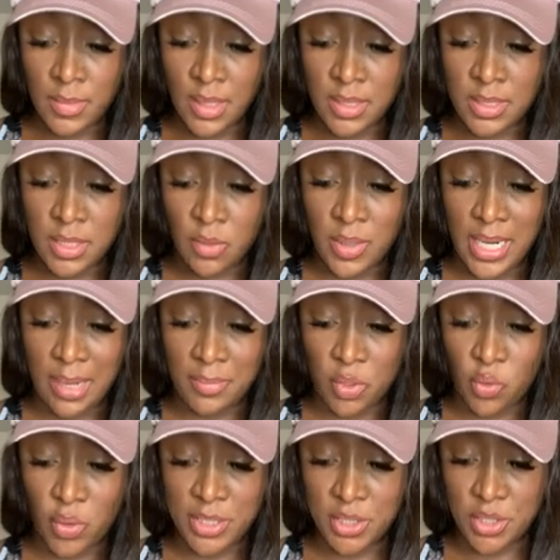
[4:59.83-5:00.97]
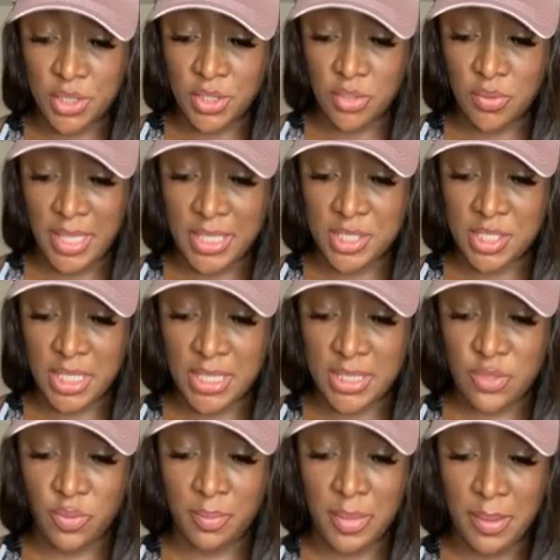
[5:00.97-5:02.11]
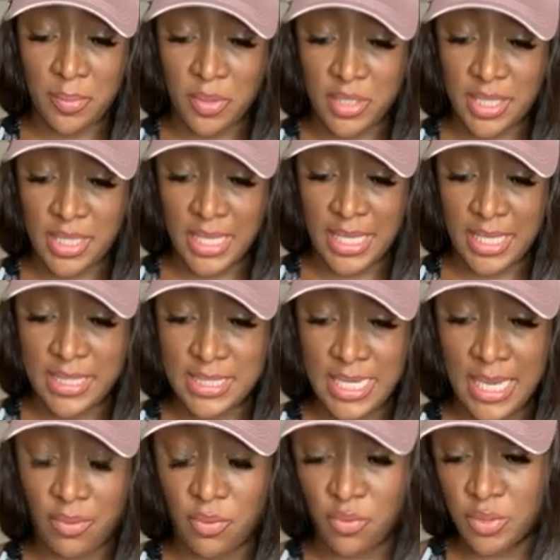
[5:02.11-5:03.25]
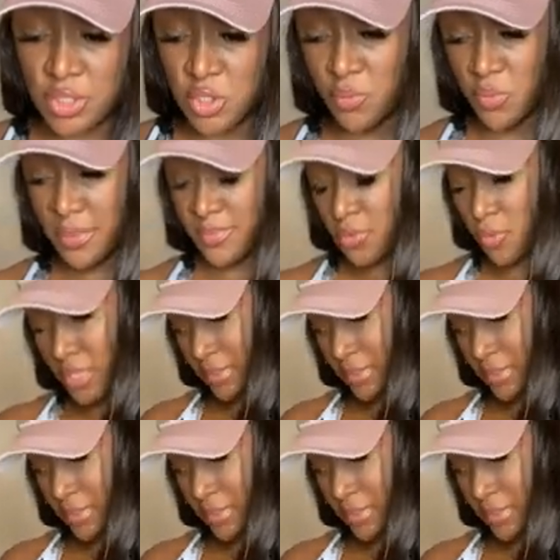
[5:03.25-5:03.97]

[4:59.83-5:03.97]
So what I'm going to do is just remember the things that were super important in